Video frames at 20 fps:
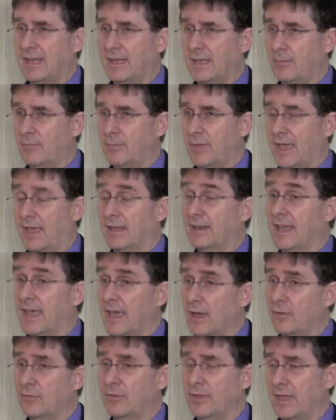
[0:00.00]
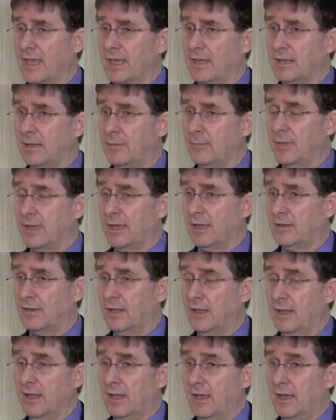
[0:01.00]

an impact? How have they had an impact?